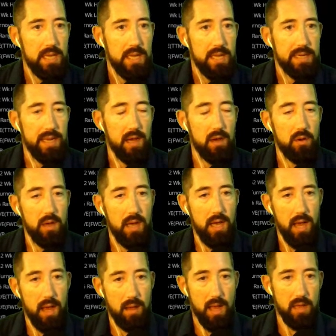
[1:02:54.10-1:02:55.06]
Now,
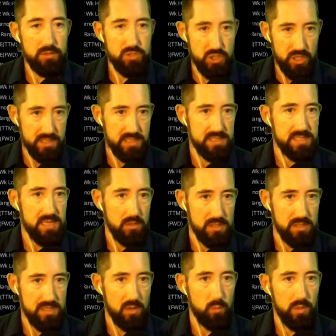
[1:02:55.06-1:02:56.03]
I'll check this out
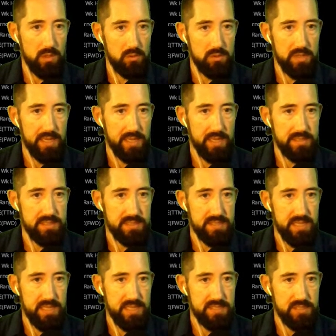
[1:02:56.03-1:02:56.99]
because I will get into
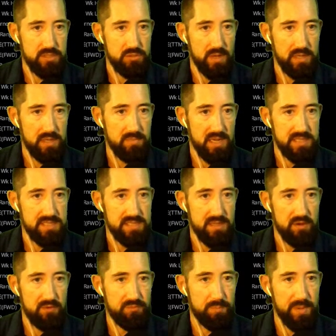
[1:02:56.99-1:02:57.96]
Tasty Trade
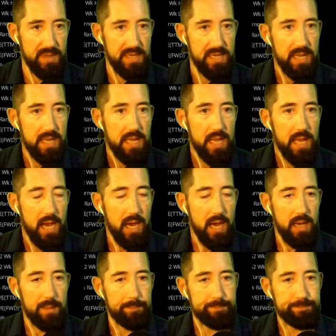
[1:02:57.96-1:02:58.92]
myself, but
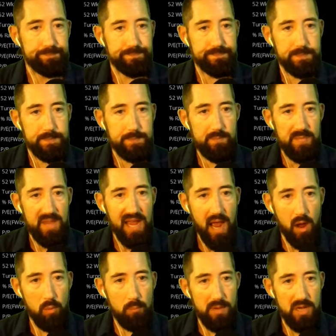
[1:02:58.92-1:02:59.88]
um,
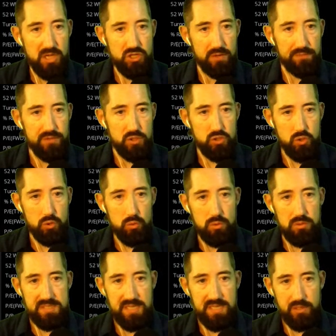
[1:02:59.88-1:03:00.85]
how much of the
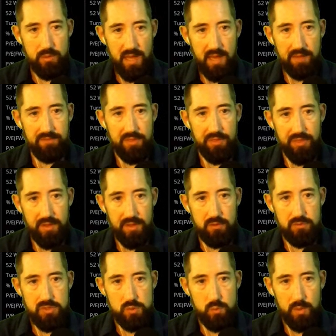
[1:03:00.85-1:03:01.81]
tools that you have in
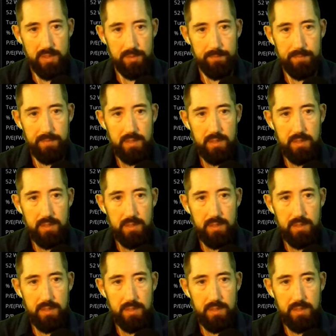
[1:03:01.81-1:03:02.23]
Thinkorswim?